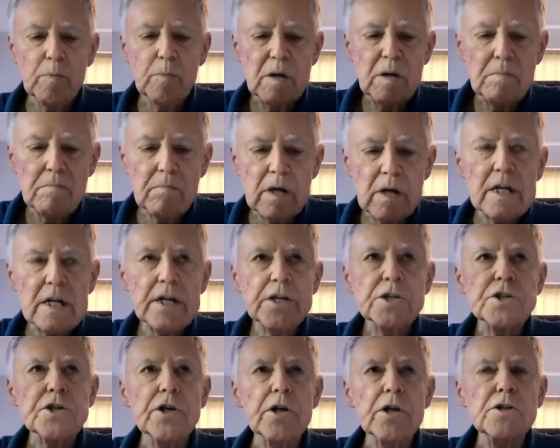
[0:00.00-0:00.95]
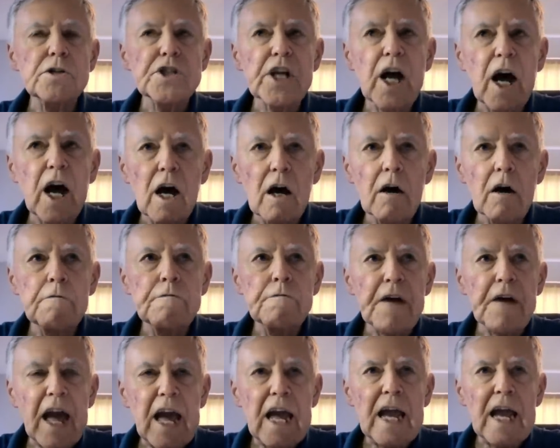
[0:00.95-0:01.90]
to be ministers
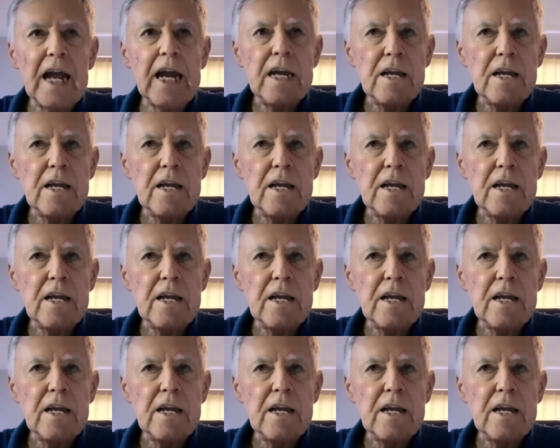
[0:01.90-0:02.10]
of